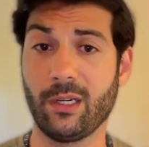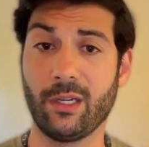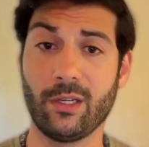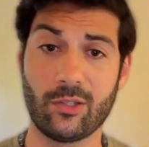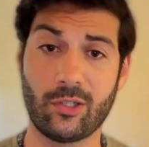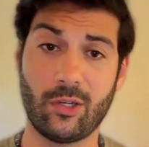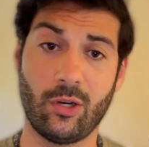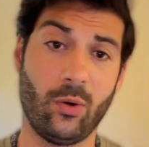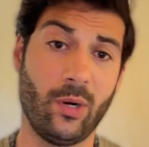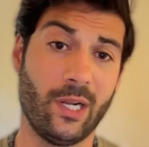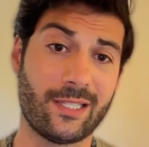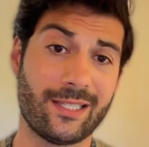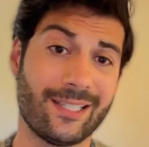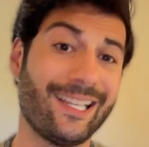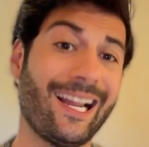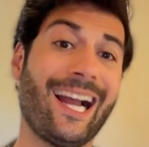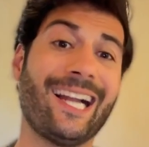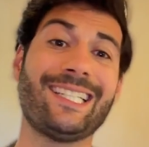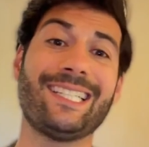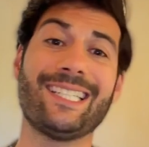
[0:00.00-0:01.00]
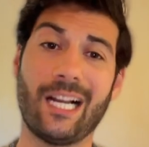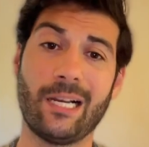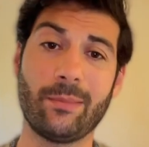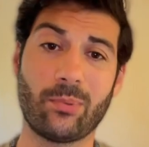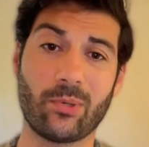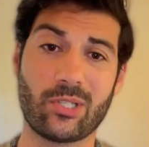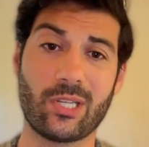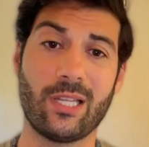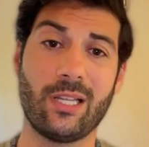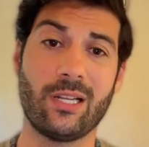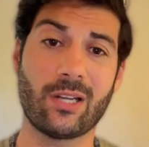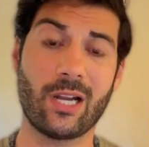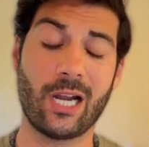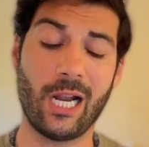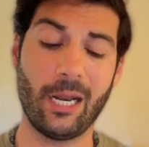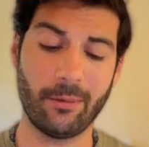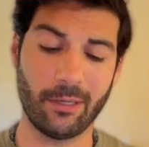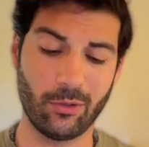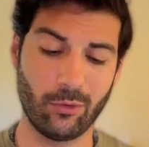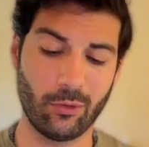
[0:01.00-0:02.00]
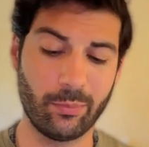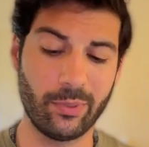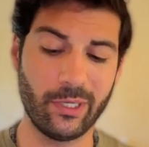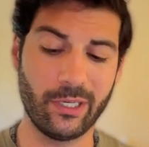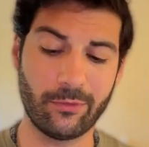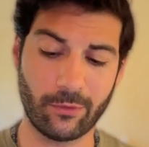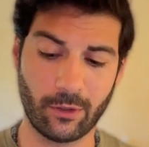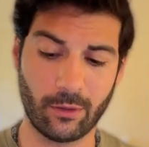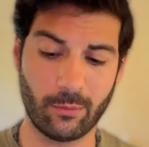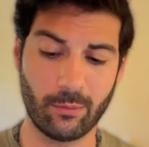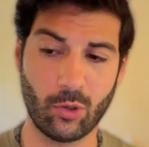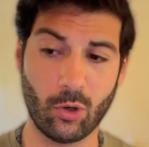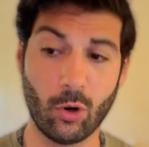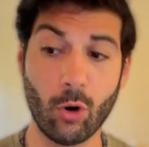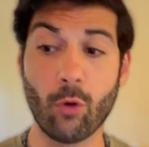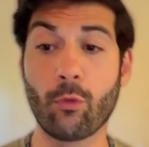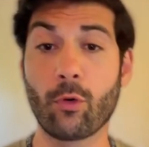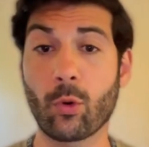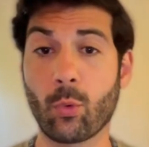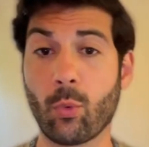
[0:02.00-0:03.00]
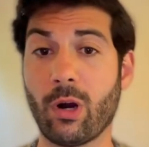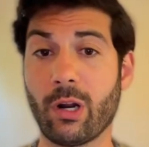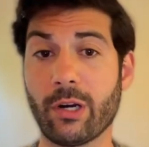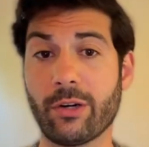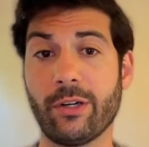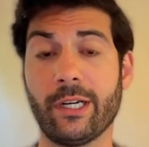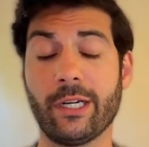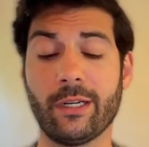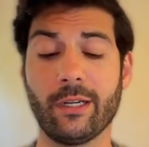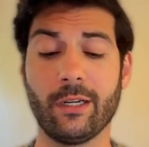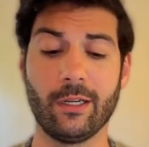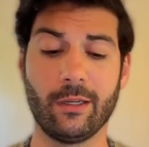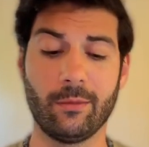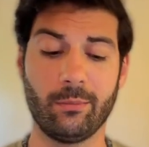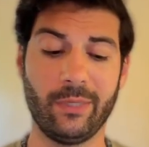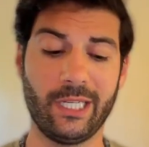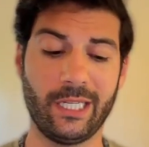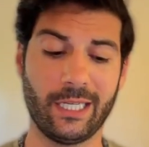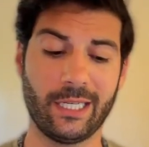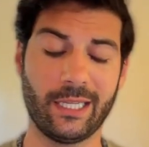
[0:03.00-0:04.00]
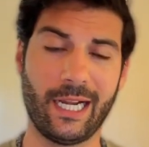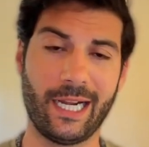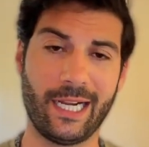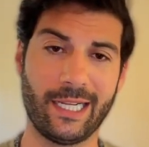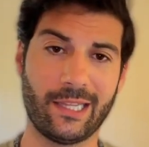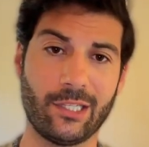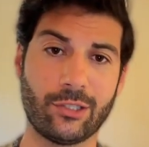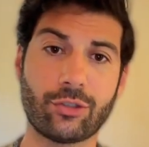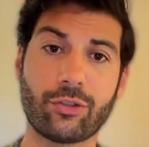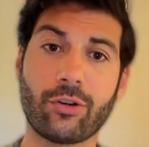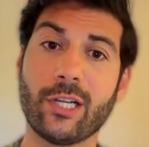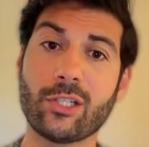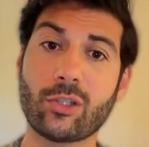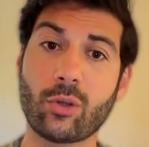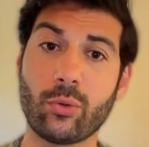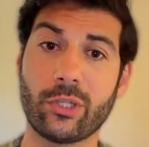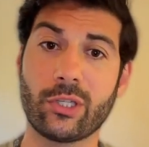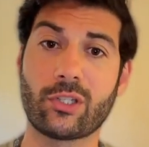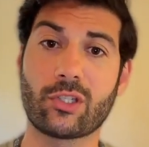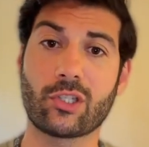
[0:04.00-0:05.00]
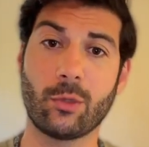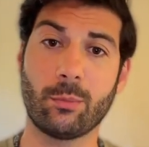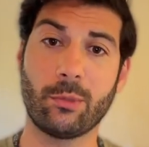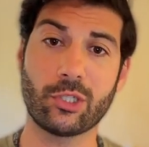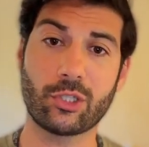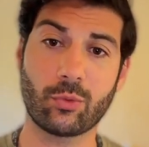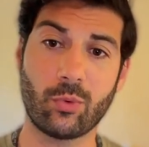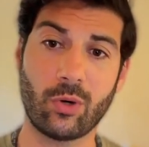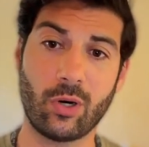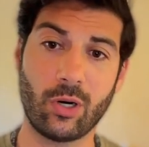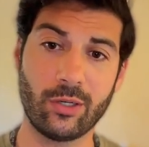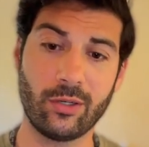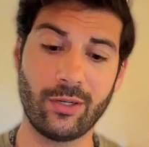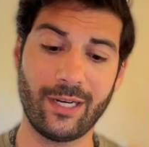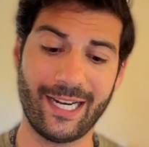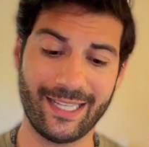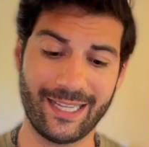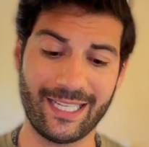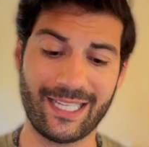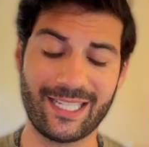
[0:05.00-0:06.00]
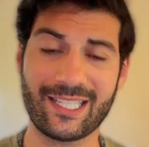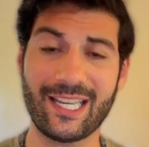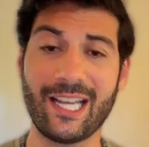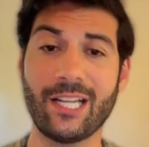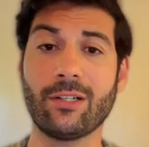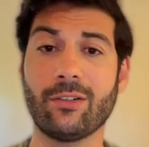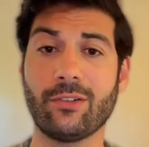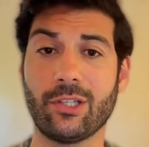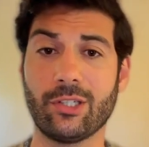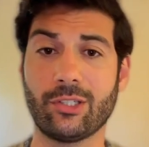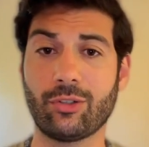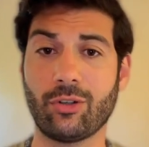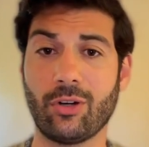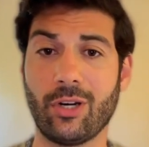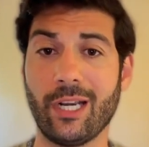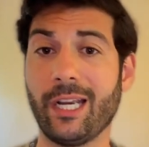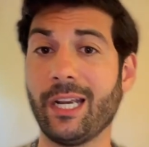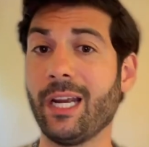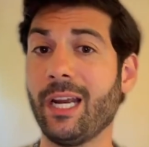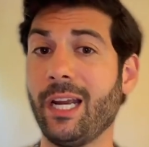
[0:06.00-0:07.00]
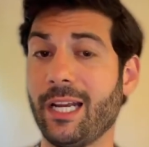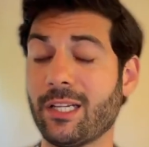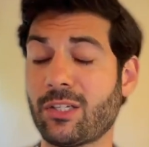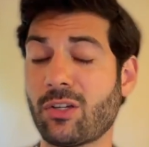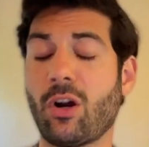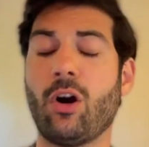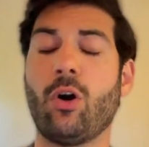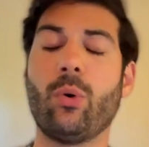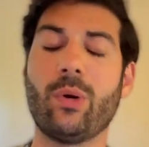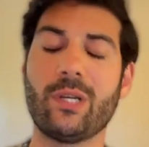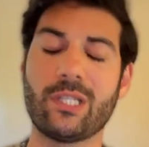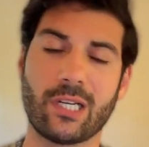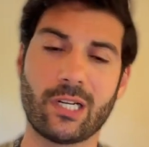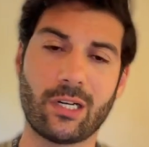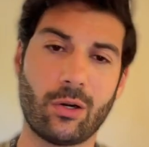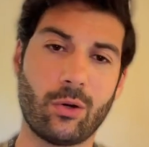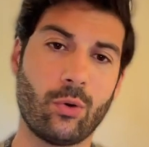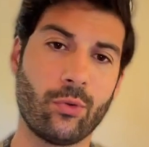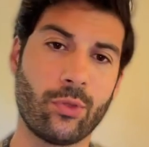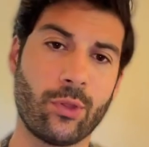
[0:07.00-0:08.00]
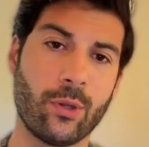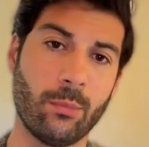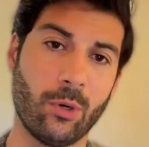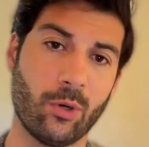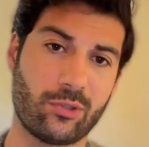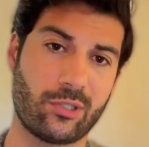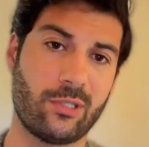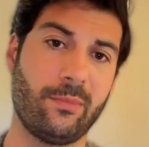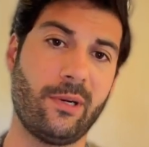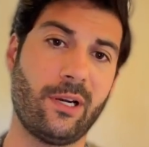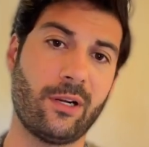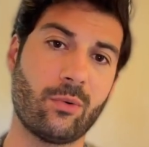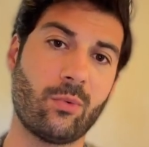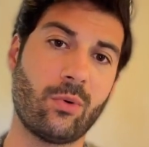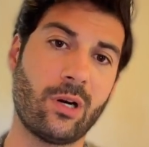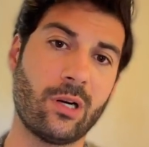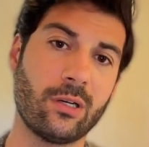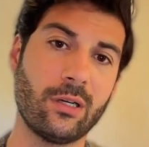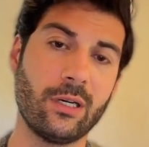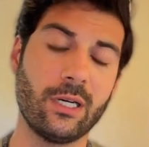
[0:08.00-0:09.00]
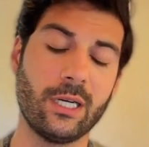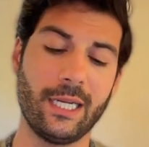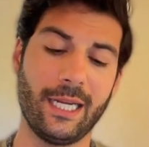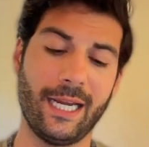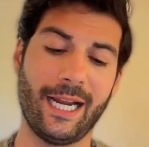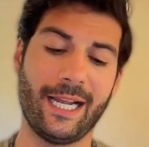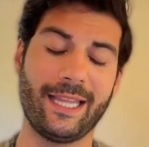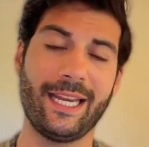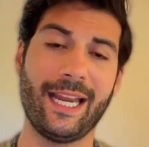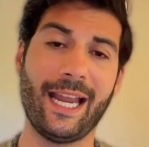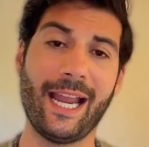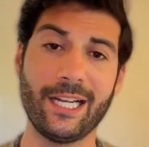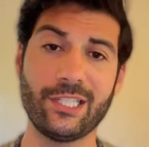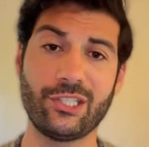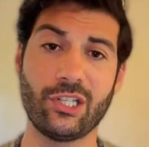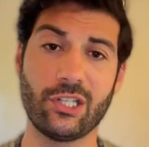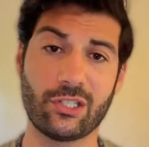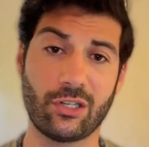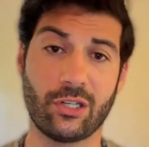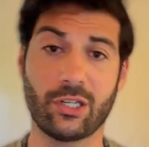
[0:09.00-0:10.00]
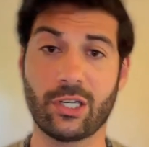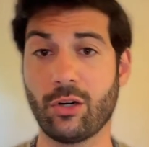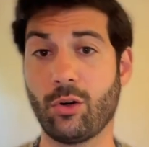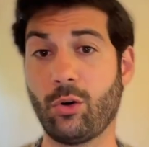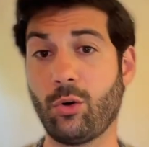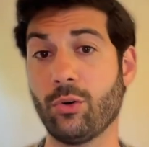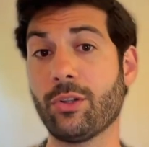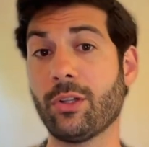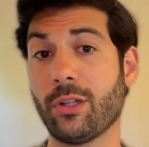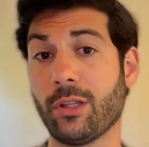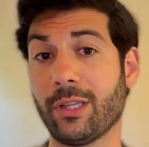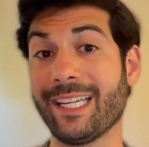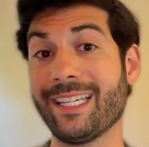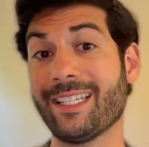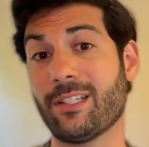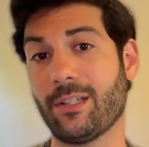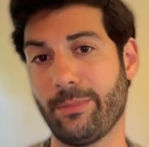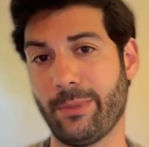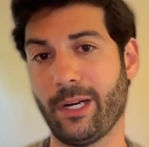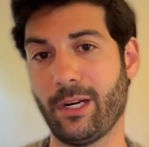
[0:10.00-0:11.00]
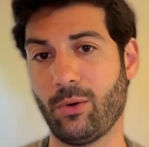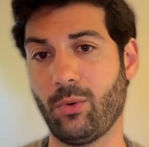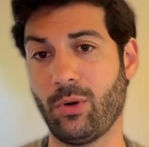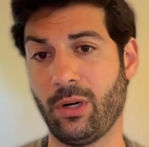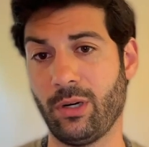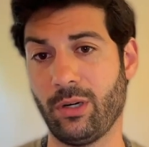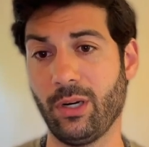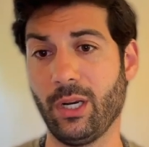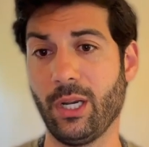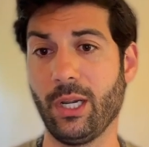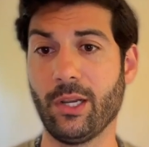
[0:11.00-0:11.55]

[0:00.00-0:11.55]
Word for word: So it's 99% of the time it will be from overwatering, meaning that the tray is holding so much water and the center of the tray is always going to hold the most amount of water and the edges are going to hold the least amount of water.